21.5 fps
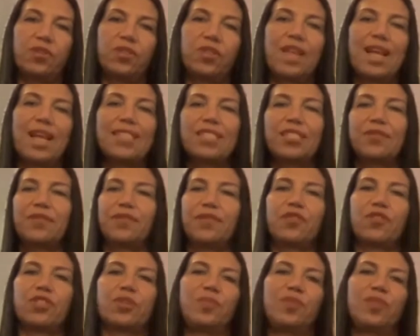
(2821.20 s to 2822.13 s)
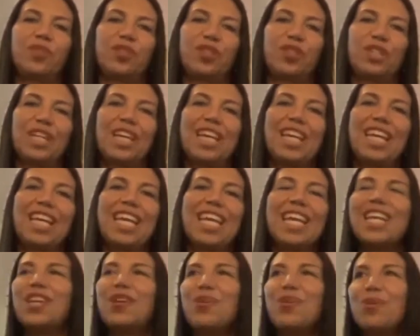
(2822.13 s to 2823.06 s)
So that's the reverse mirror.
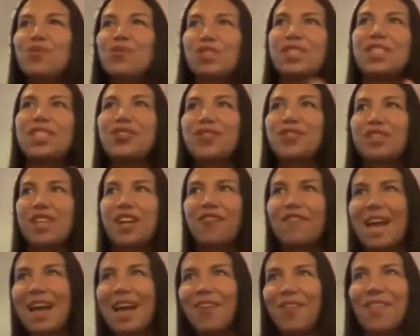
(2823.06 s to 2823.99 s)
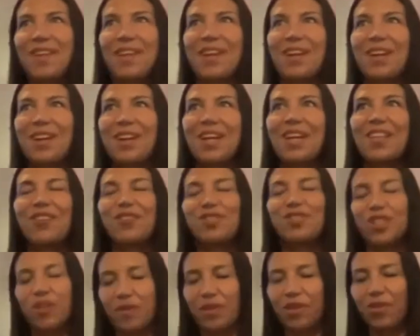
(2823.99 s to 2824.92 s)
You don't see yourself out there. They're
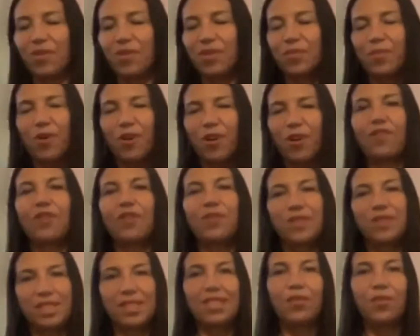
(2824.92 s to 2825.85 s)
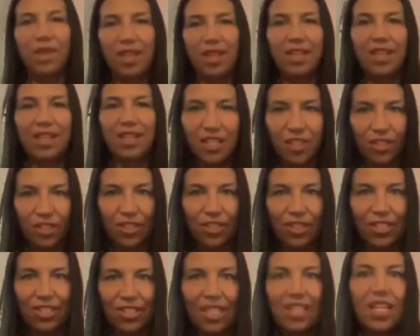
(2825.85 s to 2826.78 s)
showing you this part of you to see within here,
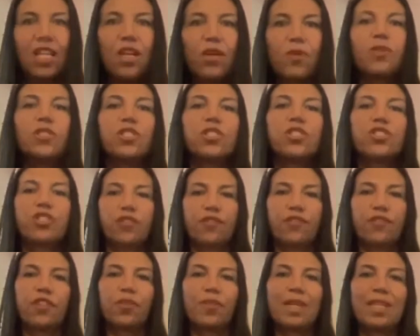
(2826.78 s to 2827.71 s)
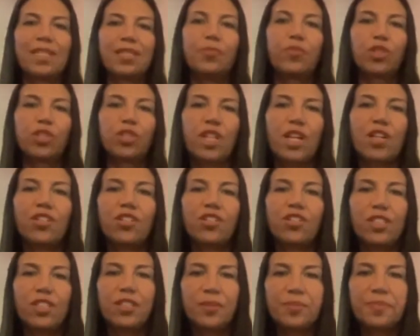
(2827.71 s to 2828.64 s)
which is your fear based push
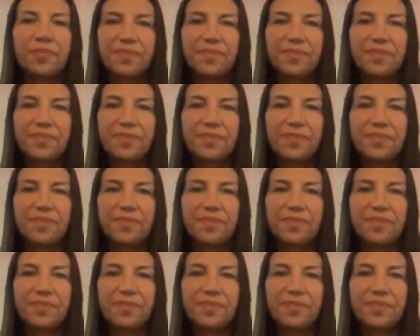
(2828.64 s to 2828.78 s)
energy.